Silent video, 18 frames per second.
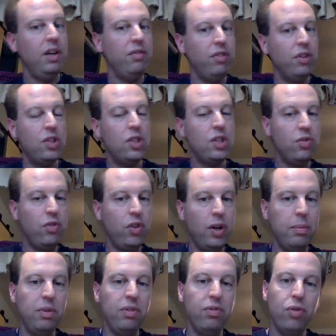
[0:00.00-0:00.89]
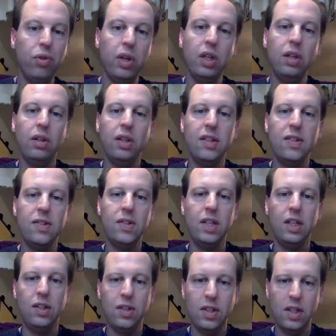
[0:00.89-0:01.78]
First of all, before you're
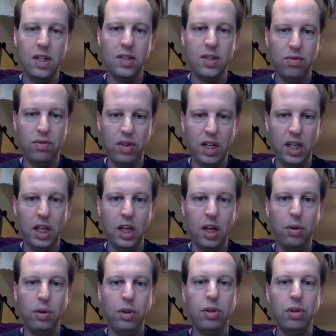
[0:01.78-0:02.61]
listening to this video,